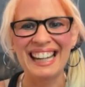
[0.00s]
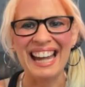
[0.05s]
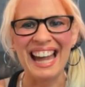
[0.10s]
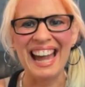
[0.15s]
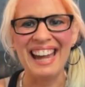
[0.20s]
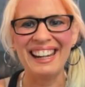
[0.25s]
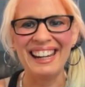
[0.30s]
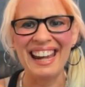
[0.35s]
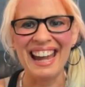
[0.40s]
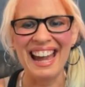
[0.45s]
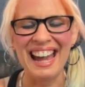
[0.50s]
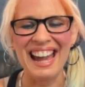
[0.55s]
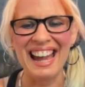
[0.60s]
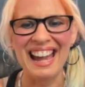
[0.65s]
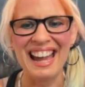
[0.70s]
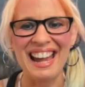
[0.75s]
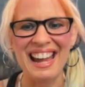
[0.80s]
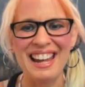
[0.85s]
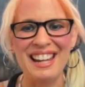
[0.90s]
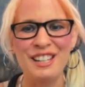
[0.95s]
Hi
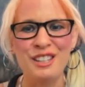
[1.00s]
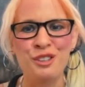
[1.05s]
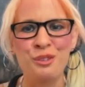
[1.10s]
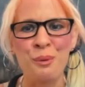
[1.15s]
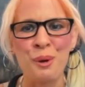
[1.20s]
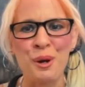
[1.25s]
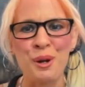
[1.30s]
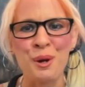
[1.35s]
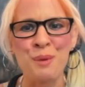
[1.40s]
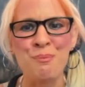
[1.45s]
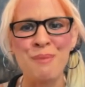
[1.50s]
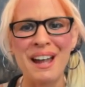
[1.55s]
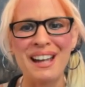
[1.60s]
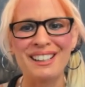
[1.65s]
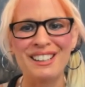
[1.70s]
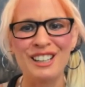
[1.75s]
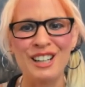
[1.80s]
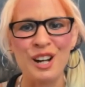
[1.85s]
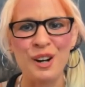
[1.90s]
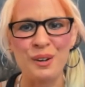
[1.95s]
guys, welcome back
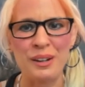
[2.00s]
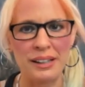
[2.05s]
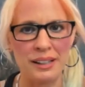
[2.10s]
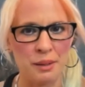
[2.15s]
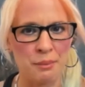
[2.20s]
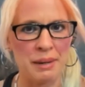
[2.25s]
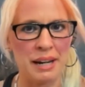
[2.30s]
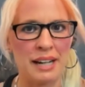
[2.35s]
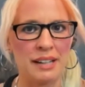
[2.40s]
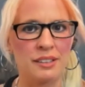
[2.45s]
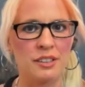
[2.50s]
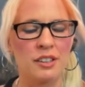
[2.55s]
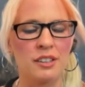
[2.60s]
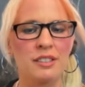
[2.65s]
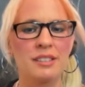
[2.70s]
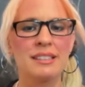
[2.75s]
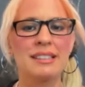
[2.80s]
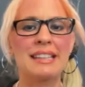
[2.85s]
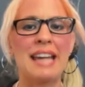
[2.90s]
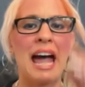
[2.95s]
to Coding
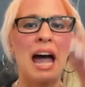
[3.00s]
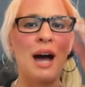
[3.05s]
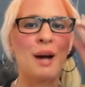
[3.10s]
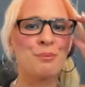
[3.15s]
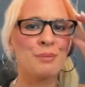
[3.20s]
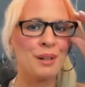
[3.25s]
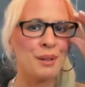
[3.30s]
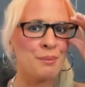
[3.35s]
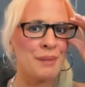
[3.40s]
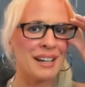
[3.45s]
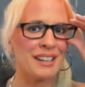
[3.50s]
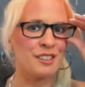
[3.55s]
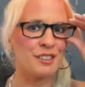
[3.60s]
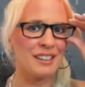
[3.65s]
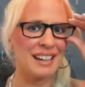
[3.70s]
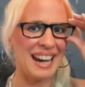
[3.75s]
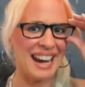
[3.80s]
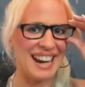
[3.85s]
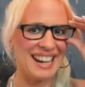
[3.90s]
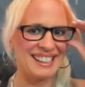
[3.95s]
Commanders. I'm Commander
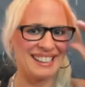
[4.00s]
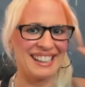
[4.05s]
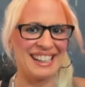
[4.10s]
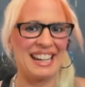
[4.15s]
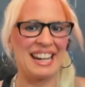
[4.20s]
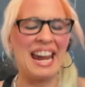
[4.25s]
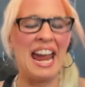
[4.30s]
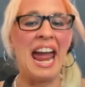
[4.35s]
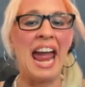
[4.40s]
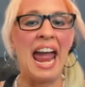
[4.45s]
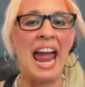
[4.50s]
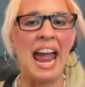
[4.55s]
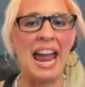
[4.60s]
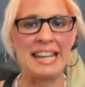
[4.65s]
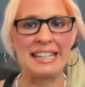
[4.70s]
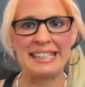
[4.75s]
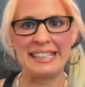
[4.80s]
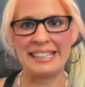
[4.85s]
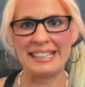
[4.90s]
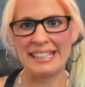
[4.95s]
Candy, and
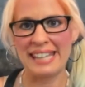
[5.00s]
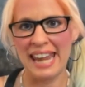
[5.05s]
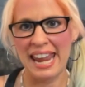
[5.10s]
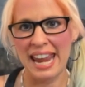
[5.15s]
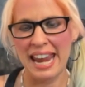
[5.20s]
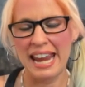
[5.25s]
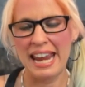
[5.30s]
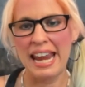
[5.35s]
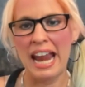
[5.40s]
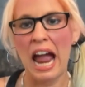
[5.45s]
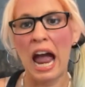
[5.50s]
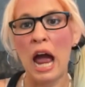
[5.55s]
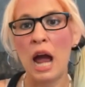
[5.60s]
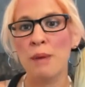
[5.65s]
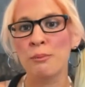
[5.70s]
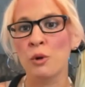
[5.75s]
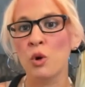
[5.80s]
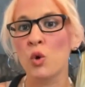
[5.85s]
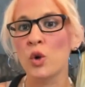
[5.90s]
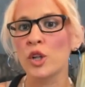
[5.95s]
today
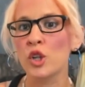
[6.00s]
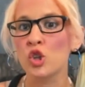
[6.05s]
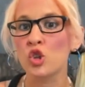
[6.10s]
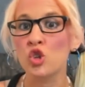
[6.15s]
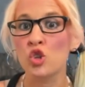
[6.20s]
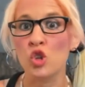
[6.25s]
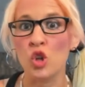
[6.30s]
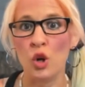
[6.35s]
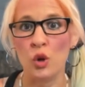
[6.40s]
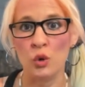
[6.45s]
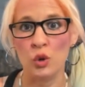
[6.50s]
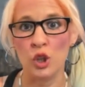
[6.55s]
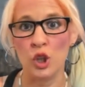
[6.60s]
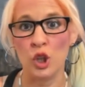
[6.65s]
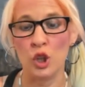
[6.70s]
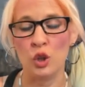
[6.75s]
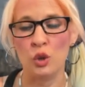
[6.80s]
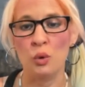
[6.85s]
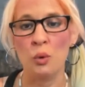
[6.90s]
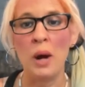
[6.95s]
I'm going to show
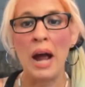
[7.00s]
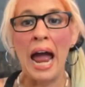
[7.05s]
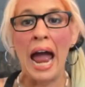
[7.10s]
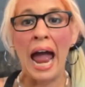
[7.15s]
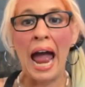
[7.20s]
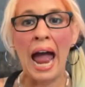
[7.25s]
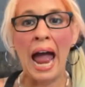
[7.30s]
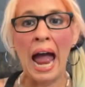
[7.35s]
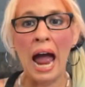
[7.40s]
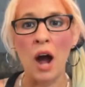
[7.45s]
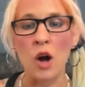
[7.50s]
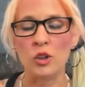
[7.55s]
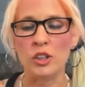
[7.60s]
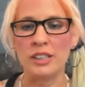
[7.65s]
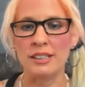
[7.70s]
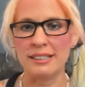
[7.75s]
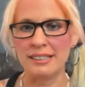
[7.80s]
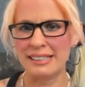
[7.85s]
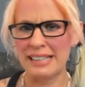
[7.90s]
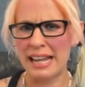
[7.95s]
you how to
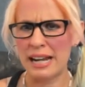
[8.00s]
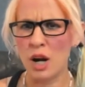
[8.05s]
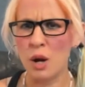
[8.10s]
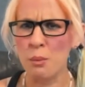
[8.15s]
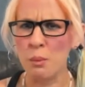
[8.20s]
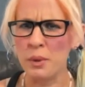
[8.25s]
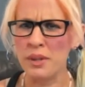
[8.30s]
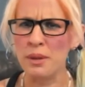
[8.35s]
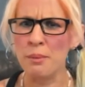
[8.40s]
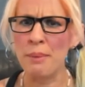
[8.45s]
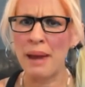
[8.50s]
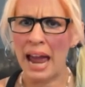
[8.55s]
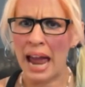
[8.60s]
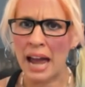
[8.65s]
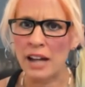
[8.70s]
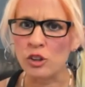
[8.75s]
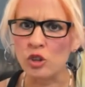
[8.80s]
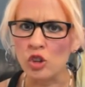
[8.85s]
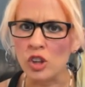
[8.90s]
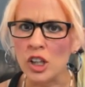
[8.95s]
set up with
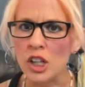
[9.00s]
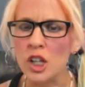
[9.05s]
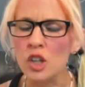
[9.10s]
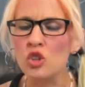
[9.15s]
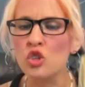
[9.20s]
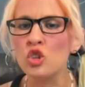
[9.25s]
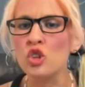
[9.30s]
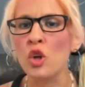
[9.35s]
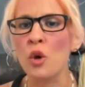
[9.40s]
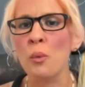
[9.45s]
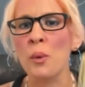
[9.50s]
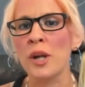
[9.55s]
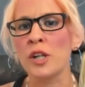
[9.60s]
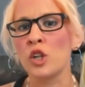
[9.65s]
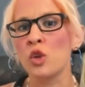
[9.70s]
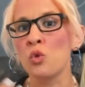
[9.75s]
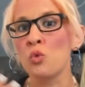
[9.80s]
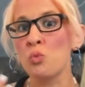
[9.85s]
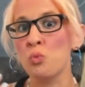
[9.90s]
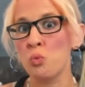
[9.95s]
Apache so when
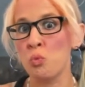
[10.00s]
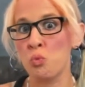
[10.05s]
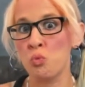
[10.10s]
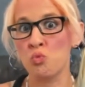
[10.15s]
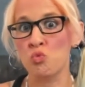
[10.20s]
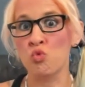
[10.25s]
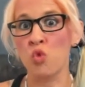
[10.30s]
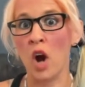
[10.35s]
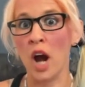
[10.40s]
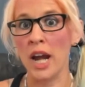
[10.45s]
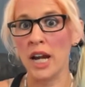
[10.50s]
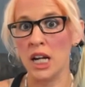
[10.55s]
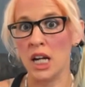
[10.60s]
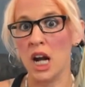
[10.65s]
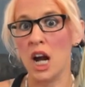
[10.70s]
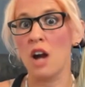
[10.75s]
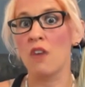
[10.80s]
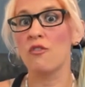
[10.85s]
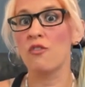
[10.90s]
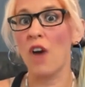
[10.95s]
you write
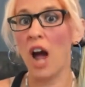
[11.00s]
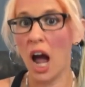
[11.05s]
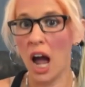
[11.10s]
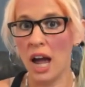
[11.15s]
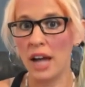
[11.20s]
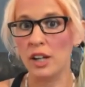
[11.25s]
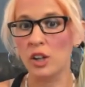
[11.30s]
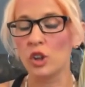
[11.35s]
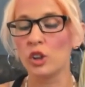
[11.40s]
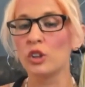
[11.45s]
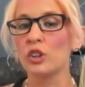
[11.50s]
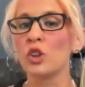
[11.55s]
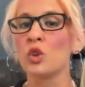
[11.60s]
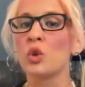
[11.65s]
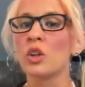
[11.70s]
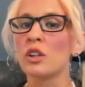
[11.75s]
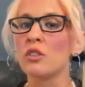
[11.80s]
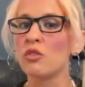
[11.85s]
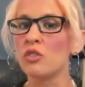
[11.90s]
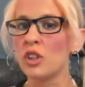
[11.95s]
a file you
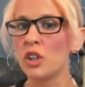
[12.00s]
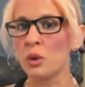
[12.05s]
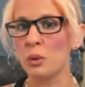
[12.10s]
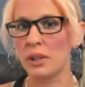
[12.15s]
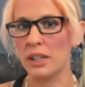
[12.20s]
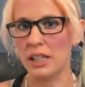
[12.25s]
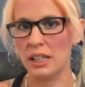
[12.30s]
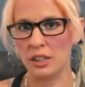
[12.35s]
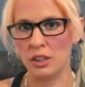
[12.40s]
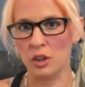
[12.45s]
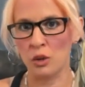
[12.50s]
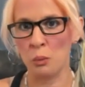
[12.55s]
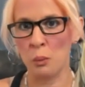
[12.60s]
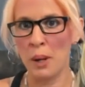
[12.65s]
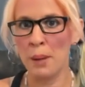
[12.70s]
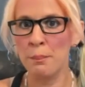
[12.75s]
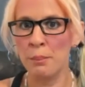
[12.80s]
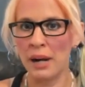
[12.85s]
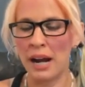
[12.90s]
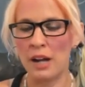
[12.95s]
can view it in your
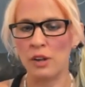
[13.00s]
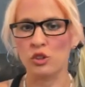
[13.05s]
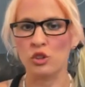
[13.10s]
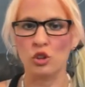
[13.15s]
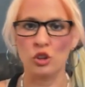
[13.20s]
web browser.